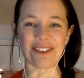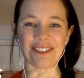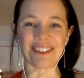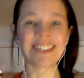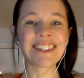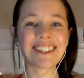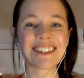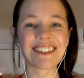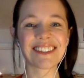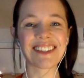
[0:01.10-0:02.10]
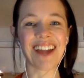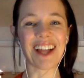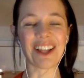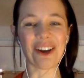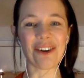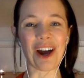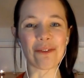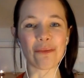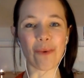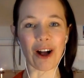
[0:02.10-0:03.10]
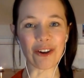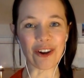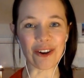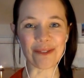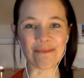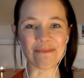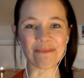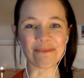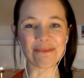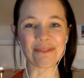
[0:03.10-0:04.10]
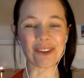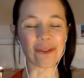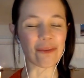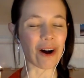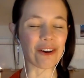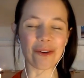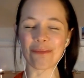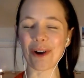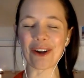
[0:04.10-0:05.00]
Well, hello and welcome. Welcome.